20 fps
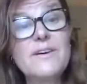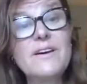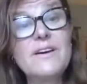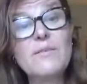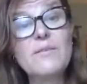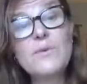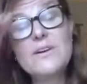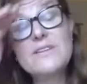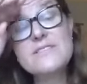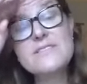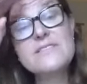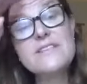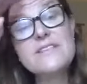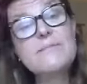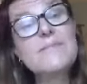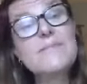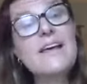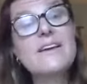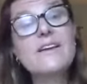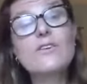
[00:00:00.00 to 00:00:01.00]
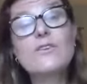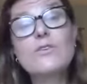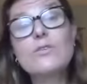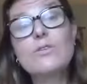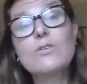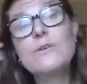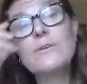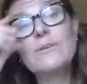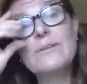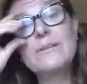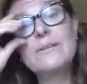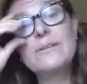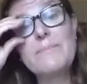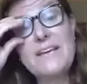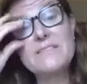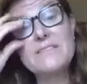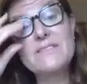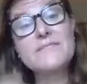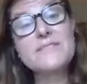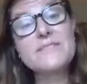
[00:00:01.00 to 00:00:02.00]
what seemed like a cruel
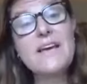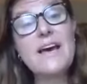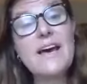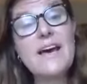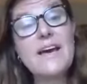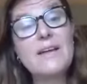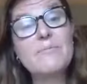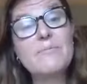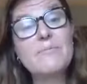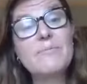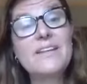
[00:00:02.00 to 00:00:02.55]
amount of time.